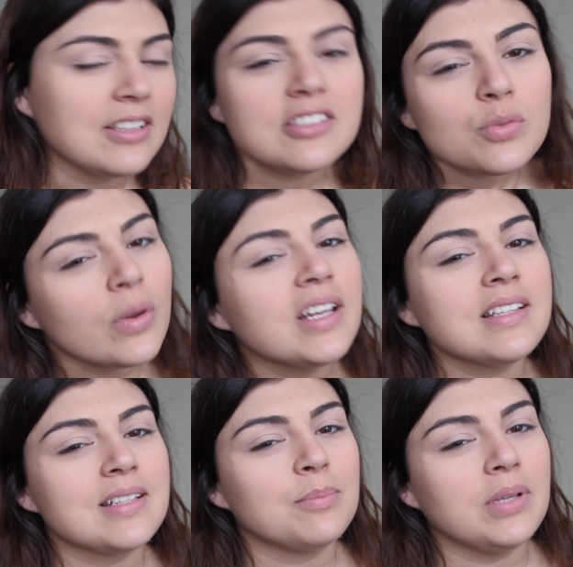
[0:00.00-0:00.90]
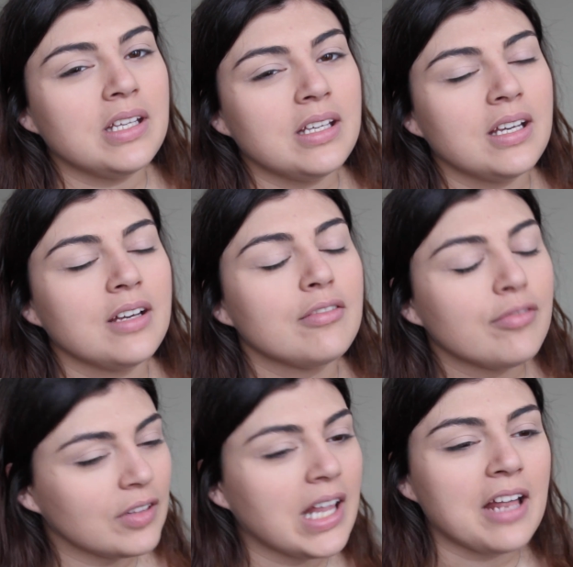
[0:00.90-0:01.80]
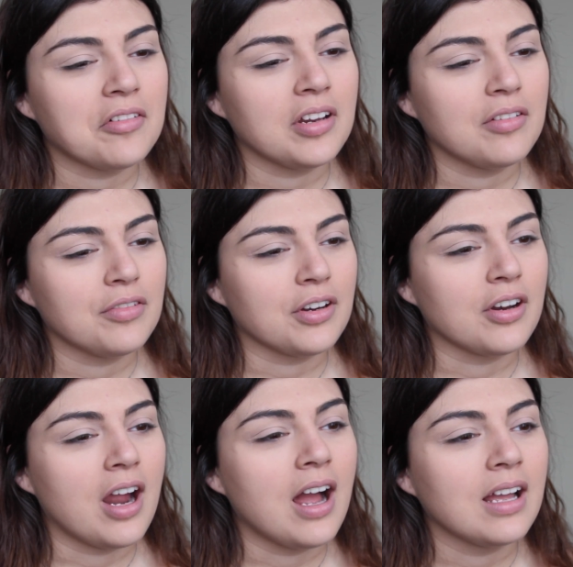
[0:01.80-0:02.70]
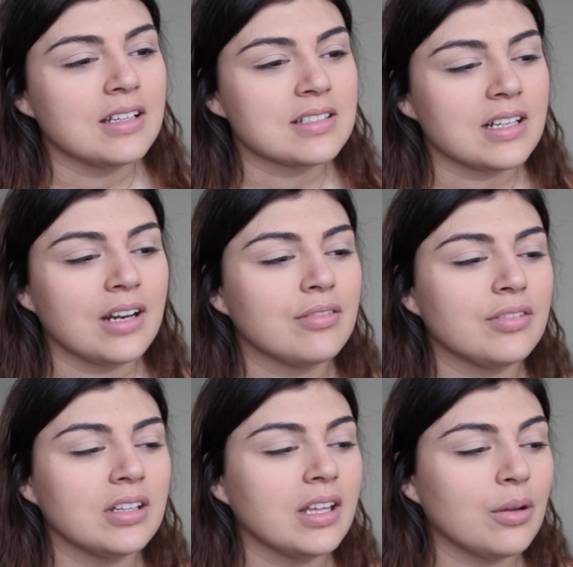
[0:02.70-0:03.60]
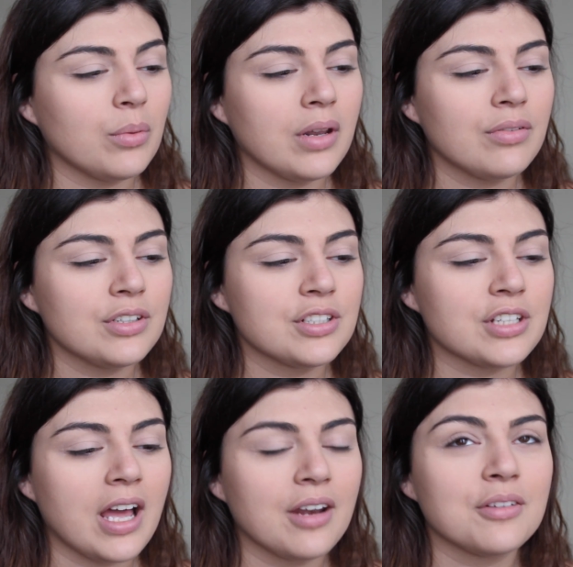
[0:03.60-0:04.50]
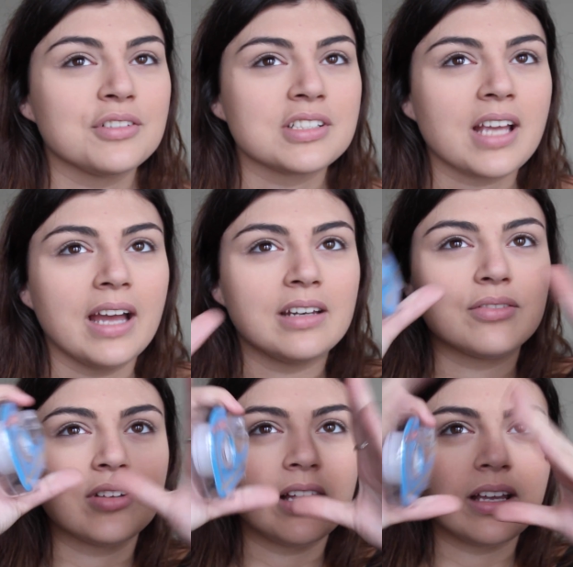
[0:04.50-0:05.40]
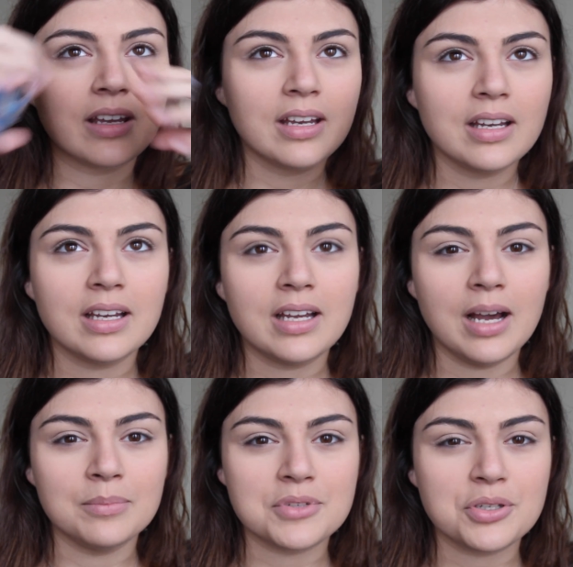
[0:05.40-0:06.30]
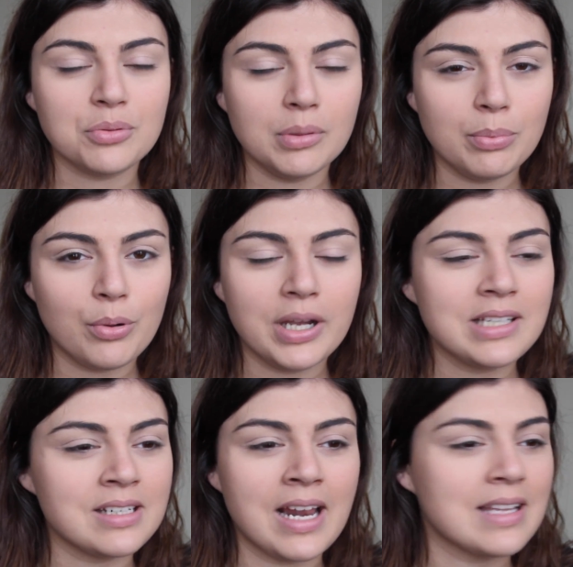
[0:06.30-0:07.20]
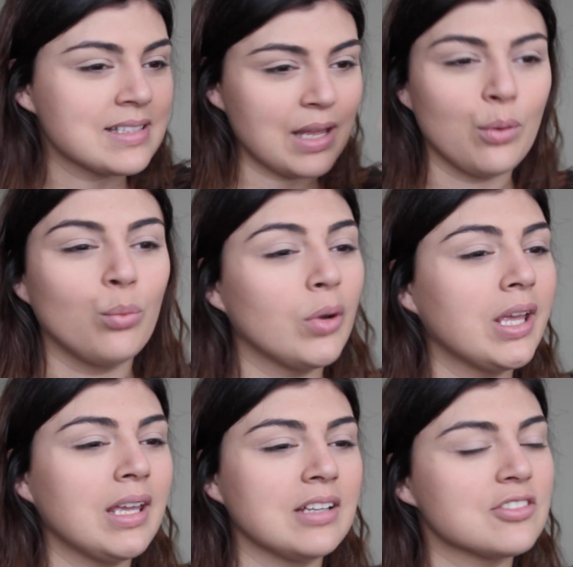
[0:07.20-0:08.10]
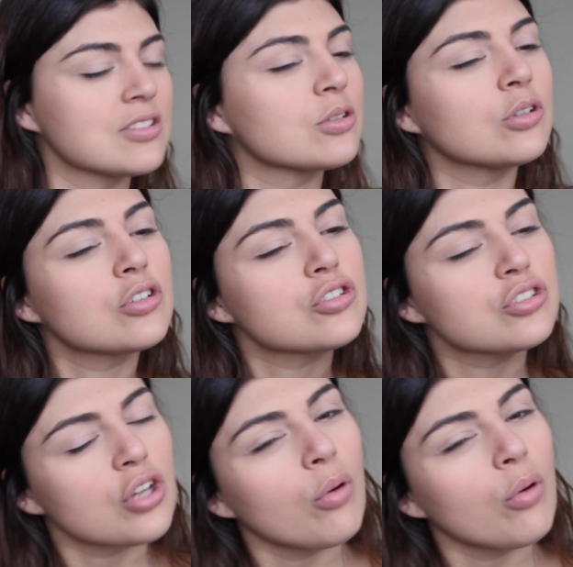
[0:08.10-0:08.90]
just want it to be flattering for your eyes, and I feel like whenever a shadow just kind of like comes to a point and has that wing, it just looks so